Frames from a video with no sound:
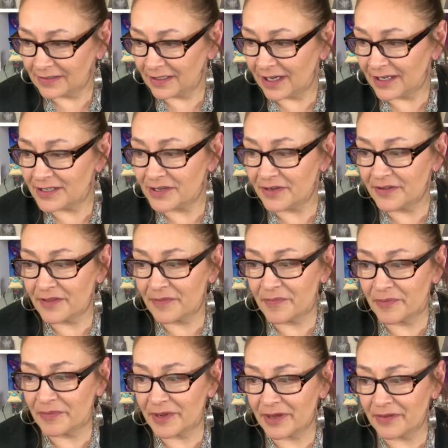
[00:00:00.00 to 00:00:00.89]
I told them
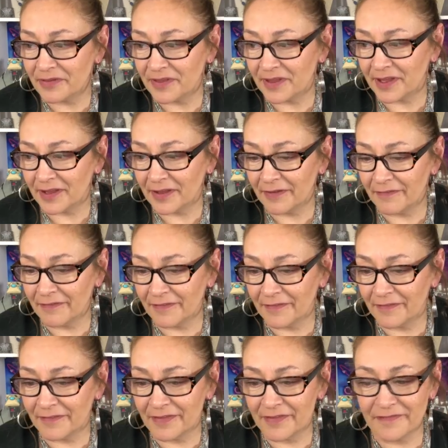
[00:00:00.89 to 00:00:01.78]
about the
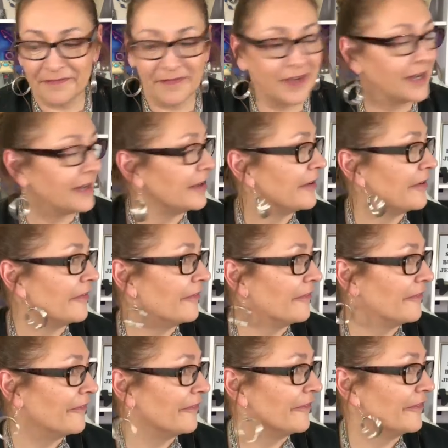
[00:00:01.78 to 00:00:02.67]
the video,
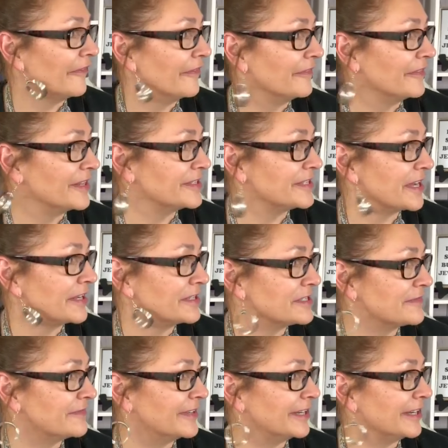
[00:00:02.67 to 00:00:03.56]
the
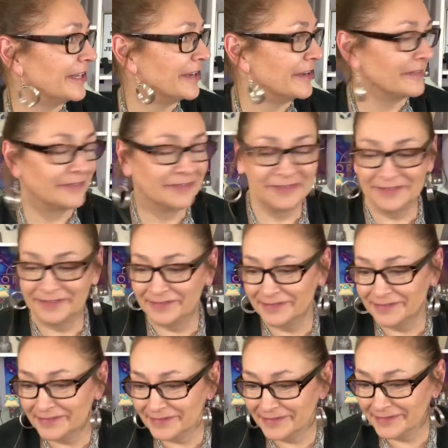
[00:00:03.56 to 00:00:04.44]
test video.
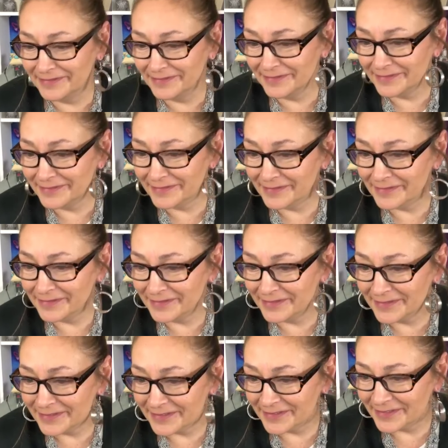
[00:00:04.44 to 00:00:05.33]

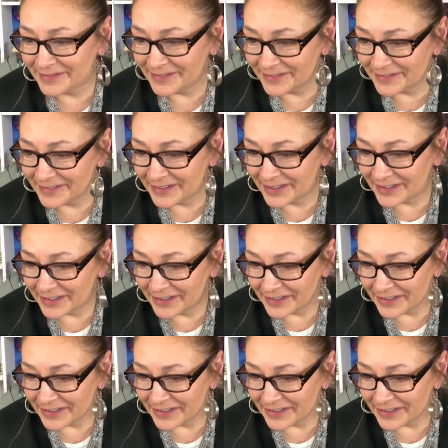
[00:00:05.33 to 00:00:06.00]
Yes.